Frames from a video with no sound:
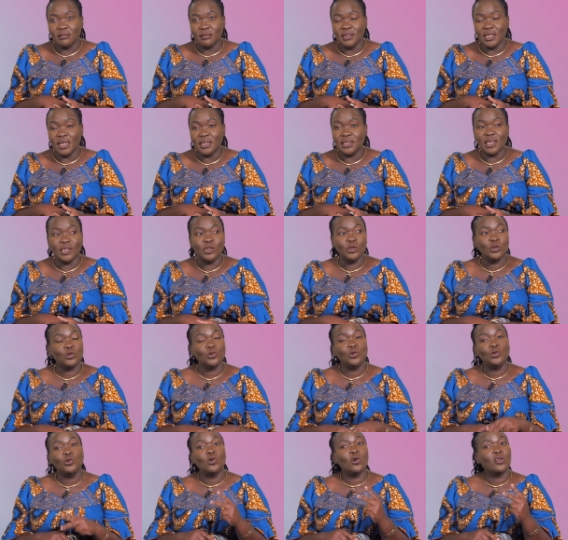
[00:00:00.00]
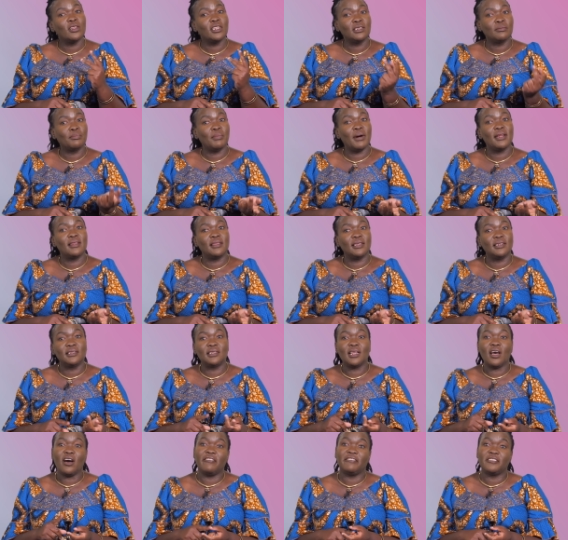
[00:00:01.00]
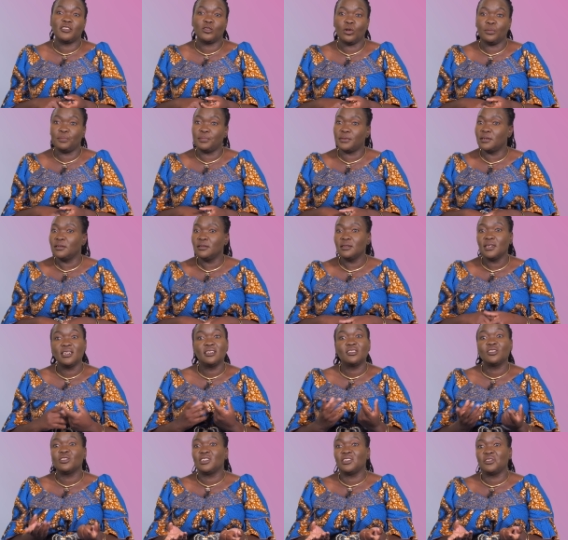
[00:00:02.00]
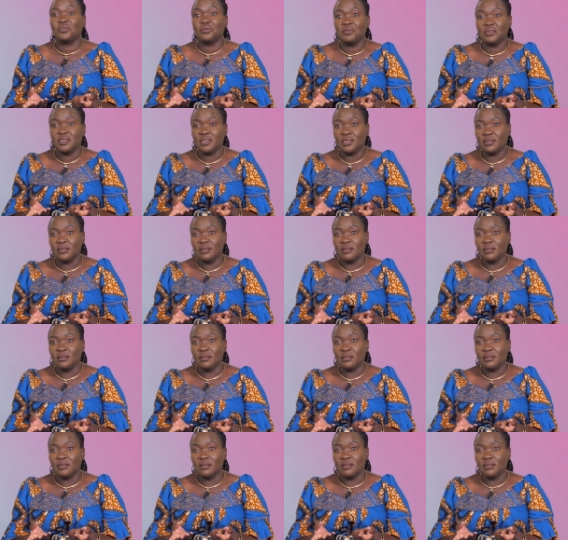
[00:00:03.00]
That I used to do all these bad things, now I've stopped. That's not a story.